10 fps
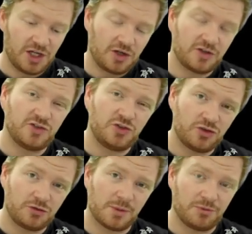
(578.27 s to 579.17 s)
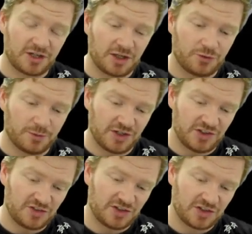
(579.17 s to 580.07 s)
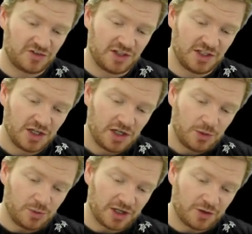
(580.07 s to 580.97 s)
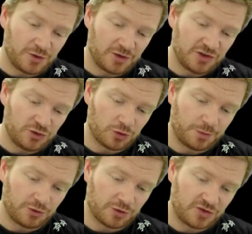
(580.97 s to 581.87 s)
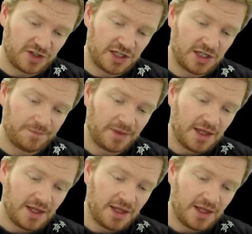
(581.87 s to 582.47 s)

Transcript: Because you should remember again from IGCSE, we'll get a voltage drop across here,